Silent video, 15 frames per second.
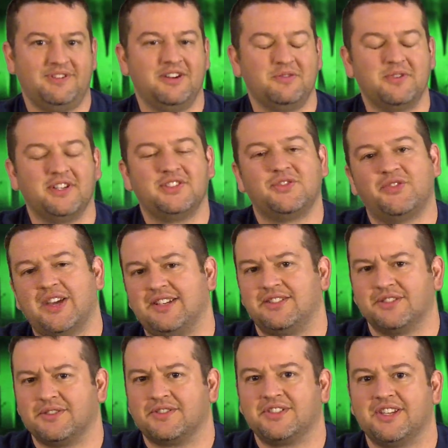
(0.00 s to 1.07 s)
you know, what his
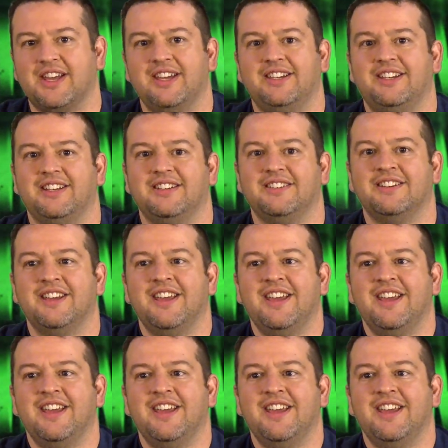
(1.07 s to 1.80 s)
face looks like, and